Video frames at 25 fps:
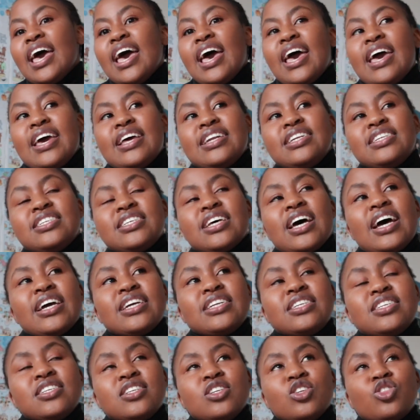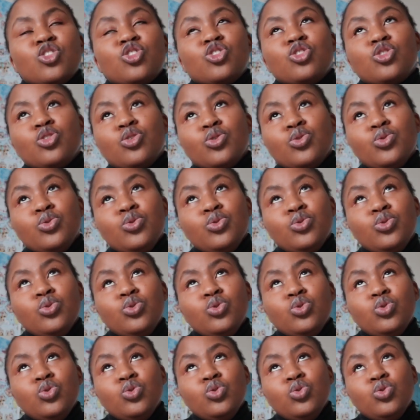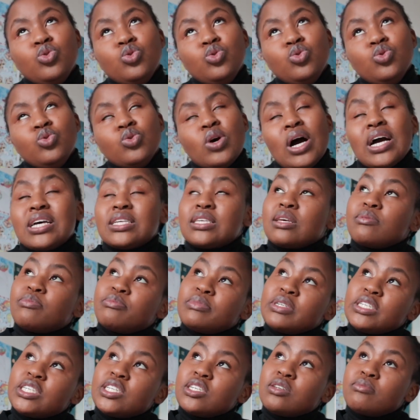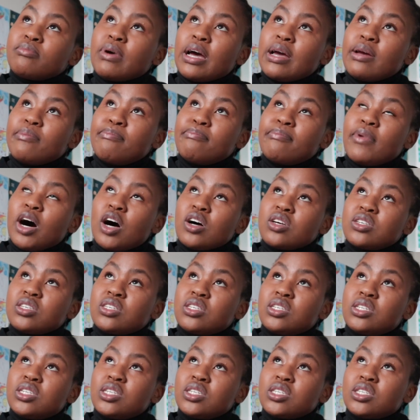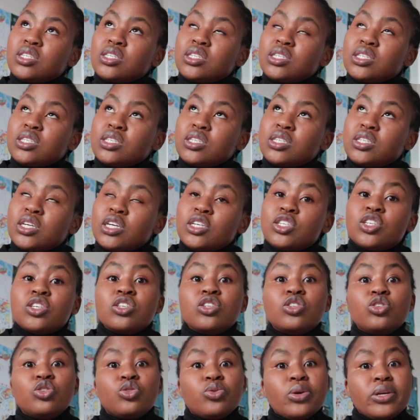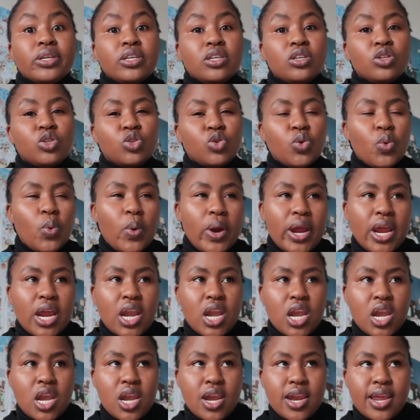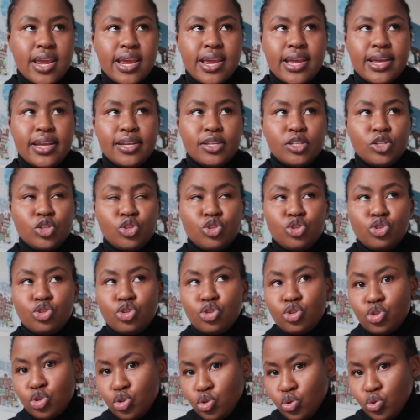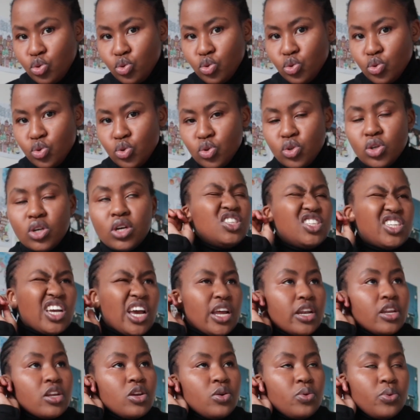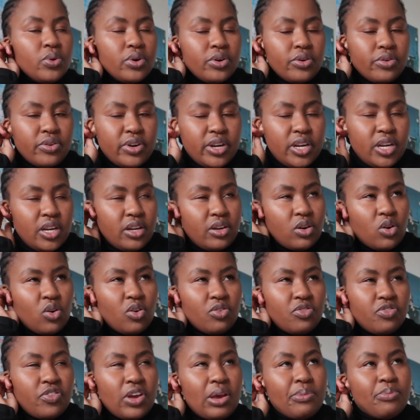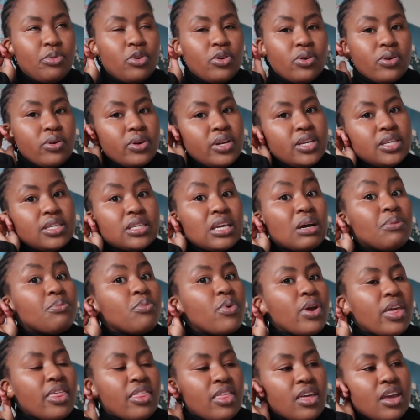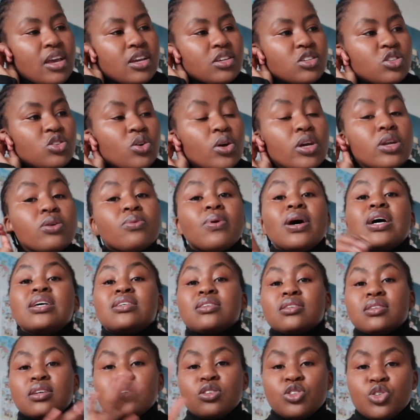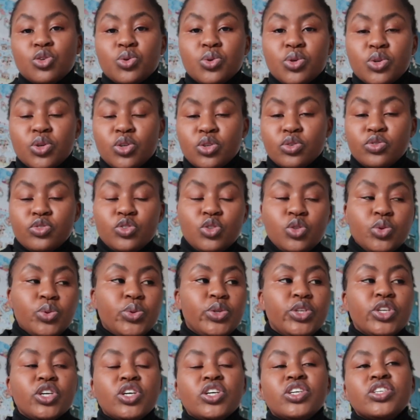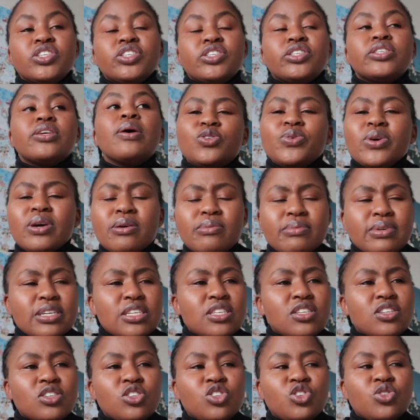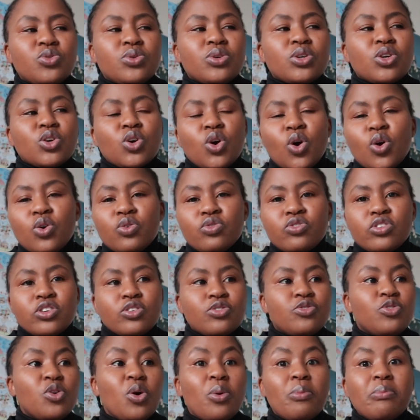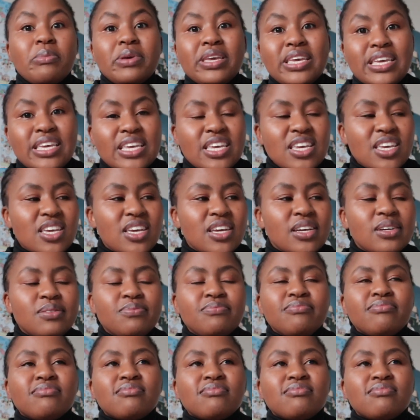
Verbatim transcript: And I did it through, I submitted my master's dissertation in twenty twenty-two, January or February, somewhere there. So it was a total of two years. Doing a master's during COVID for me,